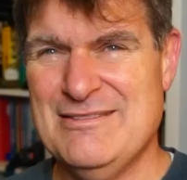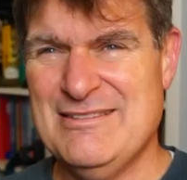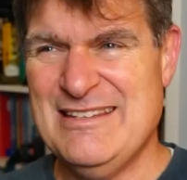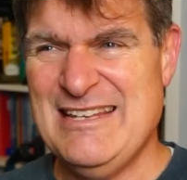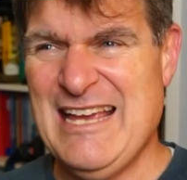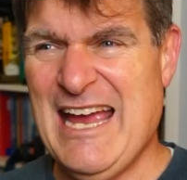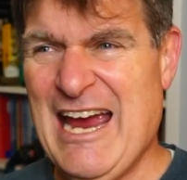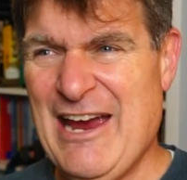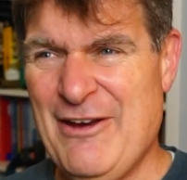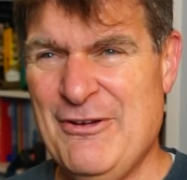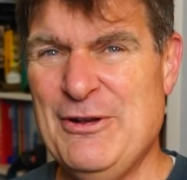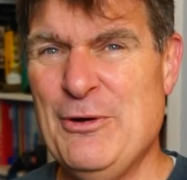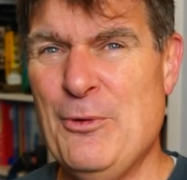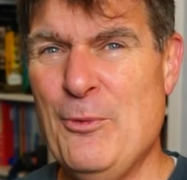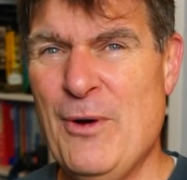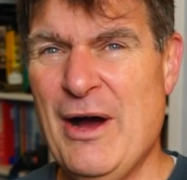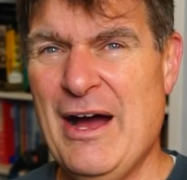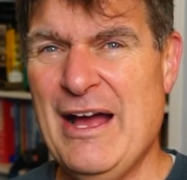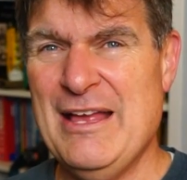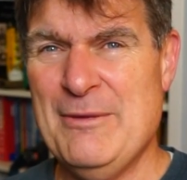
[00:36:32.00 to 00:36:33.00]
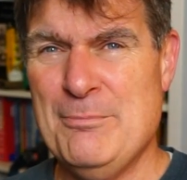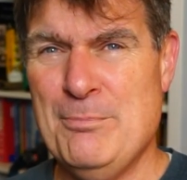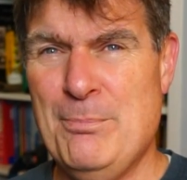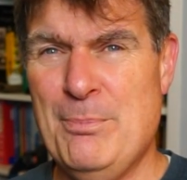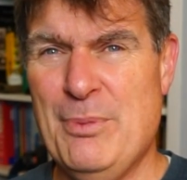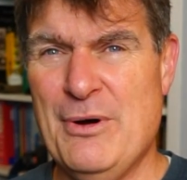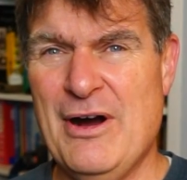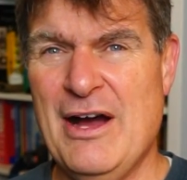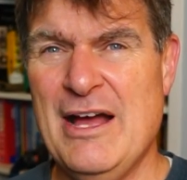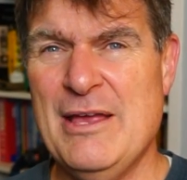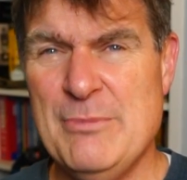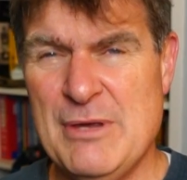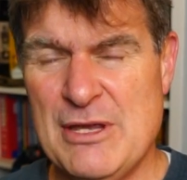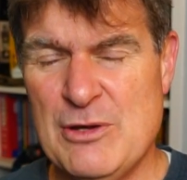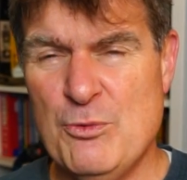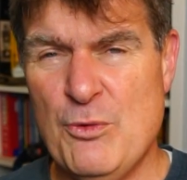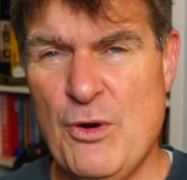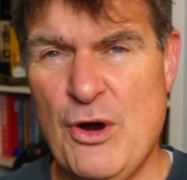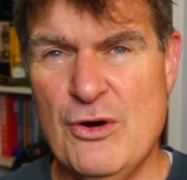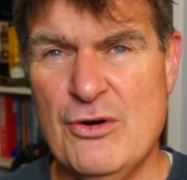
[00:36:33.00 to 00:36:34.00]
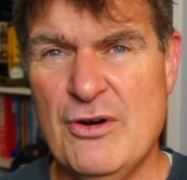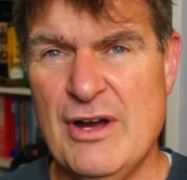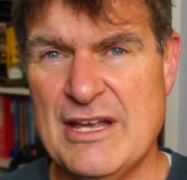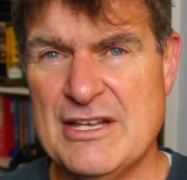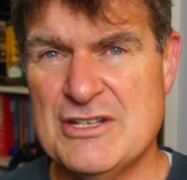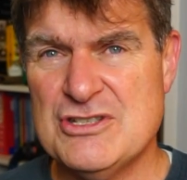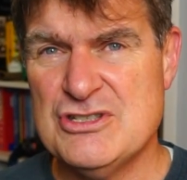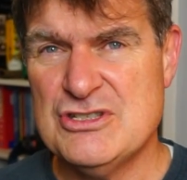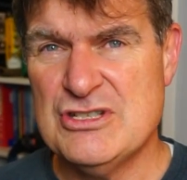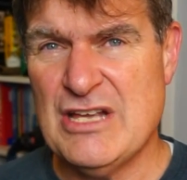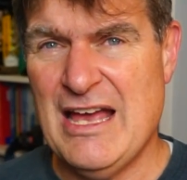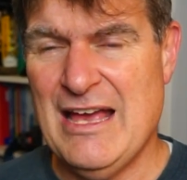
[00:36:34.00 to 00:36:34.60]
carried away at blaming Rolex,